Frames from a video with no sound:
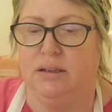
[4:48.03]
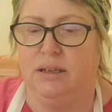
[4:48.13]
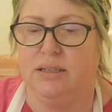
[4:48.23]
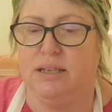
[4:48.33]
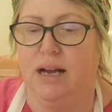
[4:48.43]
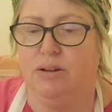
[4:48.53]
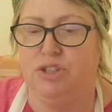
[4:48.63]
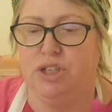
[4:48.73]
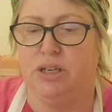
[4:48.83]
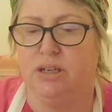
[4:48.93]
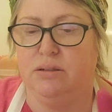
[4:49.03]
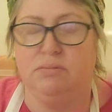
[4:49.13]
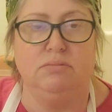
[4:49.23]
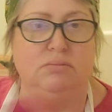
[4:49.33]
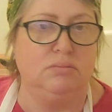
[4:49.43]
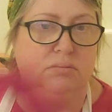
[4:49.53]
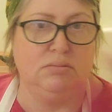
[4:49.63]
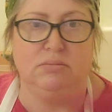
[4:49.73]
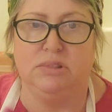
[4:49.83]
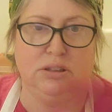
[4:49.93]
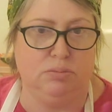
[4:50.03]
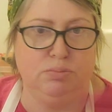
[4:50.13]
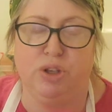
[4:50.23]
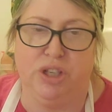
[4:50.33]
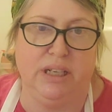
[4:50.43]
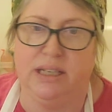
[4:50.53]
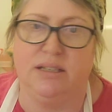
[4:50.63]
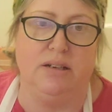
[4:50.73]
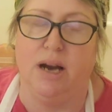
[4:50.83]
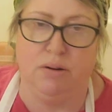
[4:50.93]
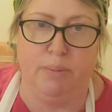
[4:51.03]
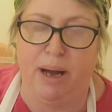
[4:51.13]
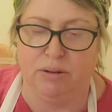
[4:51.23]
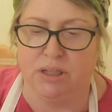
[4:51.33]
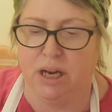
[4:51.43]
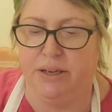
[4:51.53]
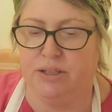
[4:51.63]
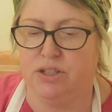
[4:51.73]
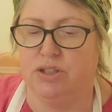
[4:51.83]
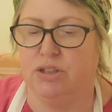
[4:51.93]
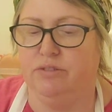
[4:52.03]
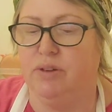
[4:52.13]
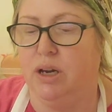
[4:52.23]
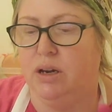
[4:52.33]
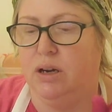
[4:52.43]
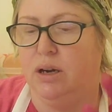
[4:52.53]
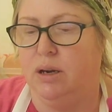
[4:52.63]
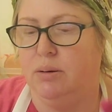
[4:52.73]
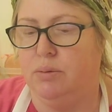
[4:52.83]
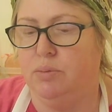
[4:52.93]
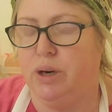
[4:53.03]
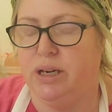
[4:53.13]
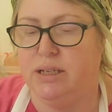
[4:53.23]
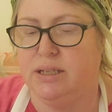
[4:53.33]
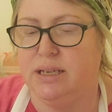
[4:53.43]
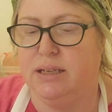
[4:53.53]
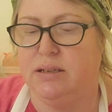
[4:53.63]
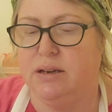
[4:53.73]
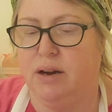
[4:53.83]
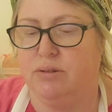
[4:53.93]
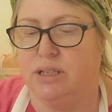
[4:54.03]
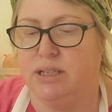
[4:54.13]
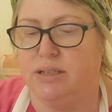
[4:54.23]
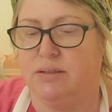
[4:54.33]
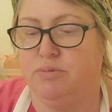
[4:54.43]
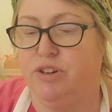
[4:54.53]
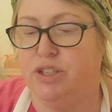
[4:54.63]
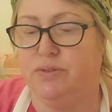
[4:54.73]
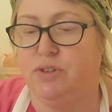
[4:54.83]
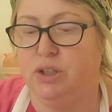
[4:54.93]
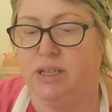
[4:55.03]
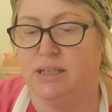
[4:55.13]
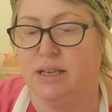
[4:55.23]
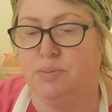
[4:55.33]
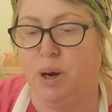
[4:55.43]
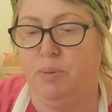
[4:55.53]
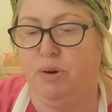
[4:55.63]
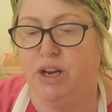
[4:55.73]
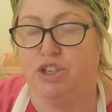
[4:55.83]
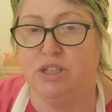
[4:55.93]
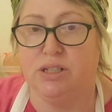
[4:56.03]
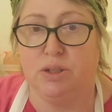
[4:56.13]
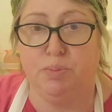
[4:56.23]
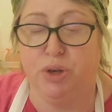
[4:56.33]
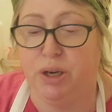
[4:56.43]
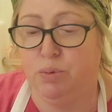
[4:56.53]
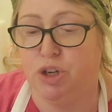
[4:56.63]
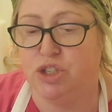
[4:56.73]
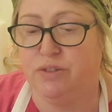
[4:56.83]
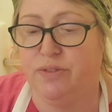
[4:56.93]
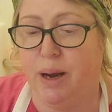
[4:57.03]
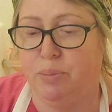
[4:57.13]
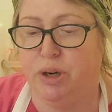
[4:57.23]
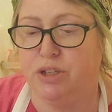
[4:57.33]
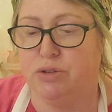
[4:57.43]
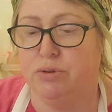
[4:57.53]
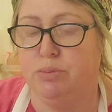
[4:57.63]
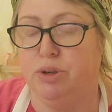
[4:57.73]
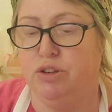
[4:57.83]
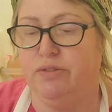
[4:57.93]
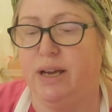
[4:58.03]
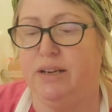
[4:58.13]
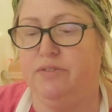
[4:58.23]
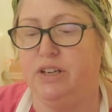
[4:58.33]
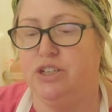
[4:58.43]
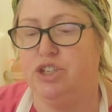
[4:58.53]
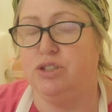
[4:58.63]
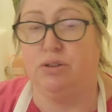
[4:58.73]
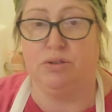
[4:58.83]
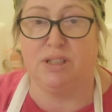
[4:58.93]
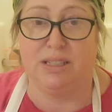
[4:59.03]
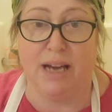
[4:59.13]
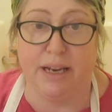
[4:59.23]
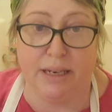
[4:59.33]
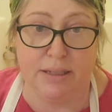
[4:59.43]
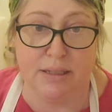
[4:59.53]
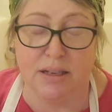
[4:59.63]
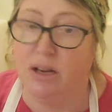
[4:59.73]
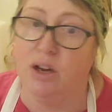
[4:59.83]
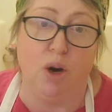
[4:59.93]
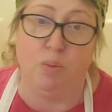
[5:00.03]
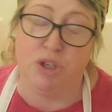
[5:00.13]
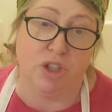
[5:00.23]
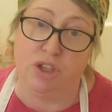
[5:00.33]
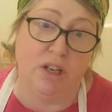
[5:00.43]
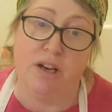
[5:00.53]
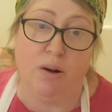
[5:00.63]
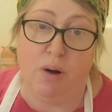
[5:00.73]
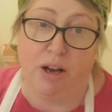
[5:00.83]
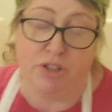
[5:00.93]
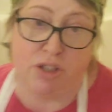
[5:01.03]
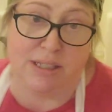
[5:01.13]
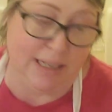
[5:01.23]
it tells you what you need to know about dyeing stuff. What I did notice, first of all it says preparation is to pre-wash the fabric to remove any finishes or stains, which you know I just